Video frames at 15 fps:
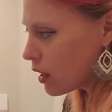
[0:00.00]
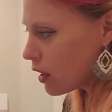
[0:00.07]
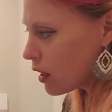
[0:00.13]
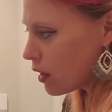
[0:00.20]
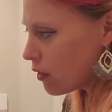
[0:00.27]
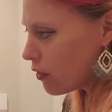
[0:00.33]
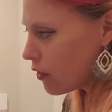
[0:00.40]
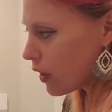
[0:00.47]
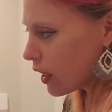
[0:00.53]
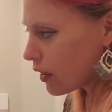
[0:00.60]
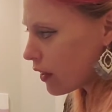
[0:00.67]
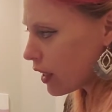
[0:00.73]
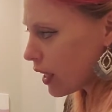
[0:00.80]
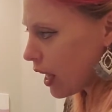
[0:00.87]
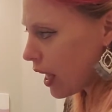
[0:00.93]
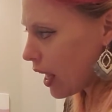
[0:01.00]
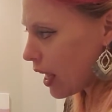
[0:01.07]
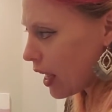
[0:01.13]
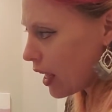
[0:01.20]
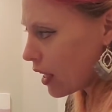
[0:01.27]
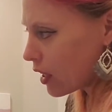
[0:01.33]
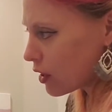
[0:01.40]
the very
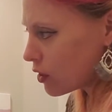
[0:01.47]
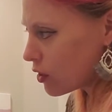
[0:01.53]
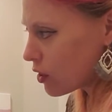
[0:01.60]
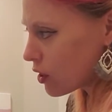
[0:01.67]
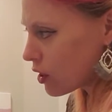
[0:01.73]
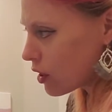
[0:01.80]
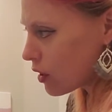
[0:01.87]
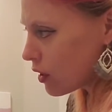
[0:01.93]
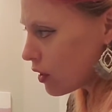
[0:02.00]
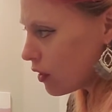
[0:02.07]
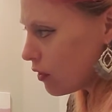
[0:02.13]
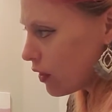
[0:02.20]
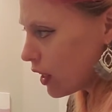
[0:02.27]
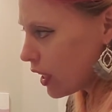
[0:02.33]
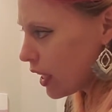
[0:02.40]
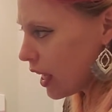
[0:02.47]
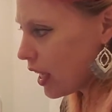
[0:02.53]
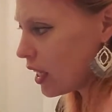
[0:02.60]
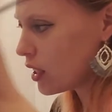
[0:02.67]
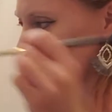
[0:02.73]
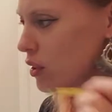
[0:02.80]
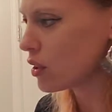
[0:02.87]
edge. The very
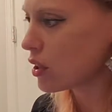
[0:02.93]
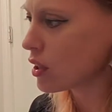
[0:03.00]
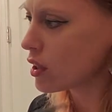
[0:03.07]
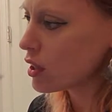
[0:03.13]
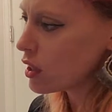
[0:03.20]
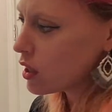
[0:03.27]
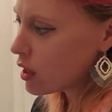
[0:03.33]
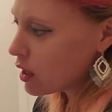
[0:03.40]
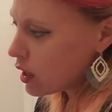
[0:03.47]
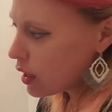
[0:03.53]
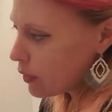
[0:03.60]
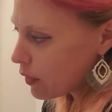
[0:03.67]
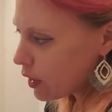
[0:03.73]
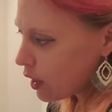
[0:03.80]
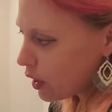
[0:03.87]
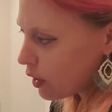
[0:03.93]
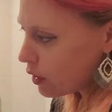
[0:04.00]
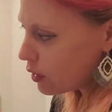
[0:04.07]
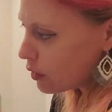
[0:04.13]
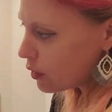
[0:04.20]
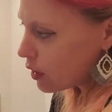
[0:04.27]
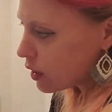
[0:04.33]
edge. There we
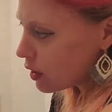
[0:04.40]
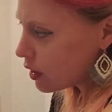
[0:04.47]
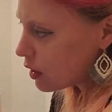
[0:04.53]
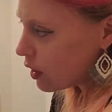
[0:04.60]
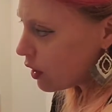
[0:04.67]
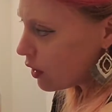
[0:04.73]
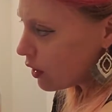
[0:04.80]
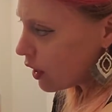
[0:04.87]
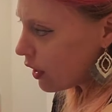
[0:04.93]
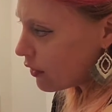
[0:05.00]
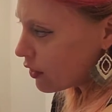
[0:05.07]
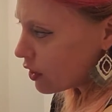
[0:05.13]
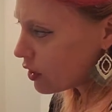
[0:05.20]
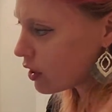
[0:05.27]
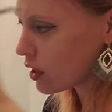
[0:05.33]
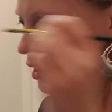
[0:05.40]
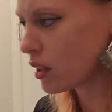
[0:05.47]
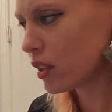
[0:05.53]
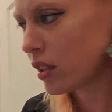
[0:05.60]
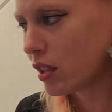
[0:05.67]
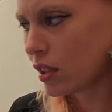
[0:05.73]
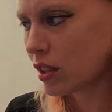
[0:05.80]
go, all covered.
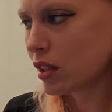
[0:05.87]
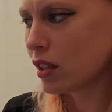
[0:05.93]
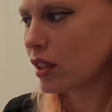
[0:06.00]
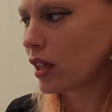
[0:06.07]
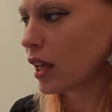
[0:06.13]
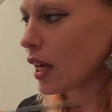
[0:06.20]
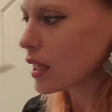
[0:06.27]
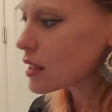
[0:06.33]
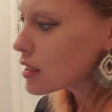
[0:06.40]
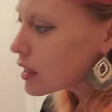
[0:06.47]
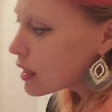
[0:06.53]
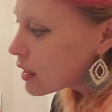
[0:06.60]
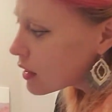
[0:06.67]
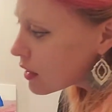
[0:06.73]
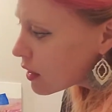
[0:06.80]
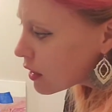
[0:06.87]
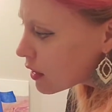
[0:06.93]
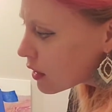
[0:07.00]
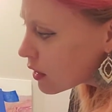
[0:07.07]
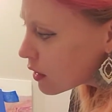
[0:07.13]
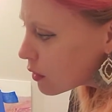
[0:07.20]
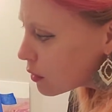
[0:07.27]
Excellent.
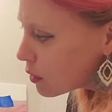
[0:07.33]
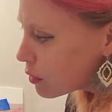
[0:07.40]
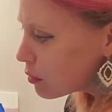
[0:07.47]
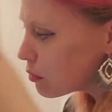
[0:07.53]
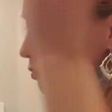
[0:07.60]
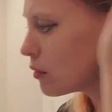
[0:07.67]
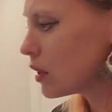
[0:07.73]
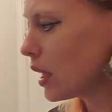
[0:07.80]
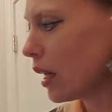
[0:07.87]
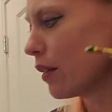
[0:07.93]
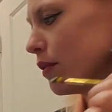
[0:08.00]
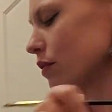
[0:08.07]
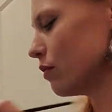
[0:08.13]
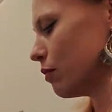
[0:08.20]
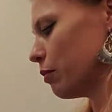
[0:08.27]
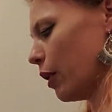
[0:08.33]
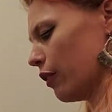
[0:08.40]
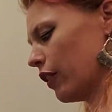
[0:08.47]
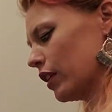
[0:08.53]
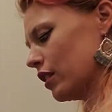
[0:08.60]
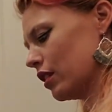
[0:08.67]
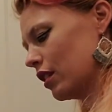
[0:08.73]
Yeah,
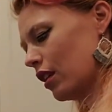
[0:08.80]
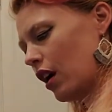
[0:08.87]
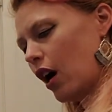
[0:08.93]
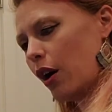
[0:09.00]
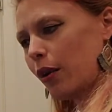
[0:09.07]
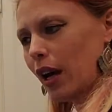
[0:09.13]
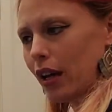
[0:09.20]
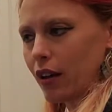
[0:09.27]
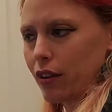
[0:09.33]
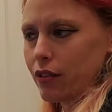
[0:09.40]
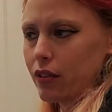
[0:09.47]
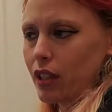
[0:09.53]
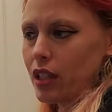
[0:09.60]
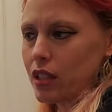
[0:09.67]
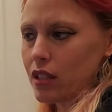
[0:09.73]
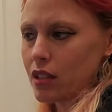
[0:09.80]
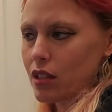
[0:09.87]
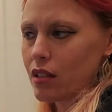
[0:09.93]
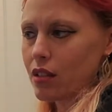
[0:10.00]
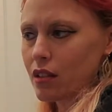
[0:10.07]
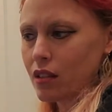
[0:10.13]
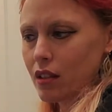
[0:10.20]
perfect. Okay,
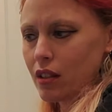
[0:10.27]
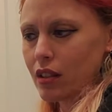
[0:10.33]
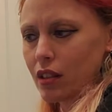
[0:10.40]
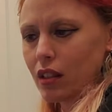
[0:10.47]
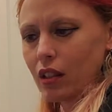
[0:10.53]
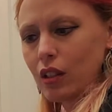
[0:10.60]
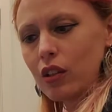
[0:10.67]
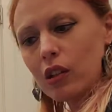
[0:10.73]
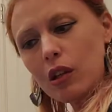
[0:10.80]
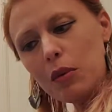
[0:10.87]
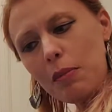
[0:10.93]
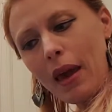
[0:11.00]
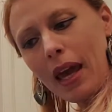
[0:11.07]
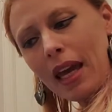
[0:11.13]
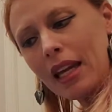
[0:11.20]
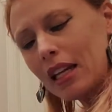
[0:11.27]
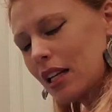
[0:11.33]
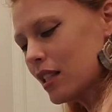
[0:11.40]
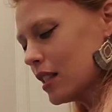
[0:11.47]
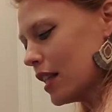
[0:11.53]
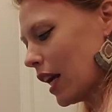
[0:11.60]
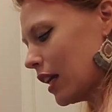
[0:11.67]
rinse. You made
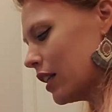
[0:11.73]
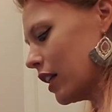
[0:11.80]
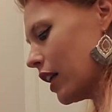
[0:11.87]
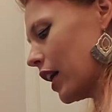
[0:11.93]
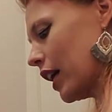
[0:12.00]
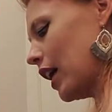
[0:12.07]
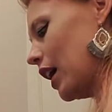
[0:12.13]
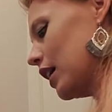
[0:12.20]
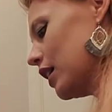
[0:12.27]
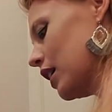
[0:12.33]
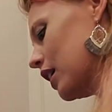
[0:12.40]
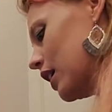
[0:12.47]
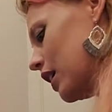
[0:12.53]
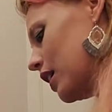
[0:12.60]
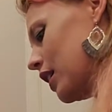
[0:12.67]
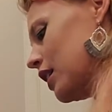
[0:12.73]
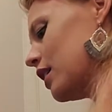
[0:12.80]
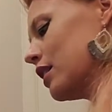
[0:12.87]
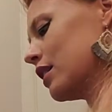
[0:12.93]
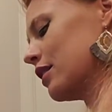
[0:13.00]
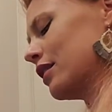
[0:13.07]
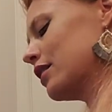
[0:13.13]
a secondary color
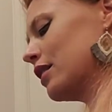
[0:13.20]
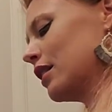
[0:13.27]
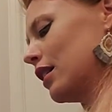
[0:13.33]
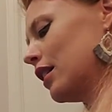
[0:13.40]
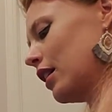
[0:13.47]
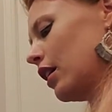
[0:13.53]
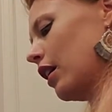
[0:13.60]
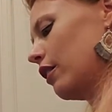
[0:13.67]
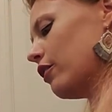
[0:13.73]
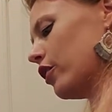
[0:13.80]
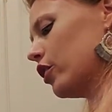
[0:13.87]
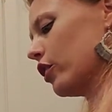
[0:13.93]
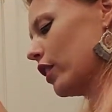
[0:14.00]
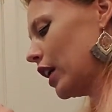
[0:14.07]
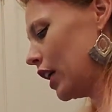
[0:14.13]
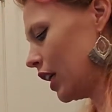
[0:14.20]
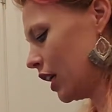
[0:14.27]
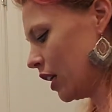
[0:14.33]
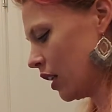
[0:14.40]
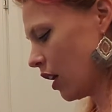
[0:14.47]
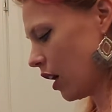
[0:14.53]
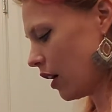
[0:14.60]
of
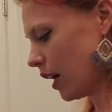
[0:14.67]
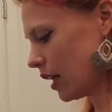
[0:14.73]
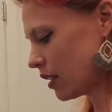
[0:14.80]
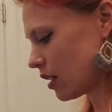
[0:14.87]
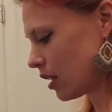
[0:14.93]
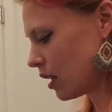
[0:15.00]
green. All right,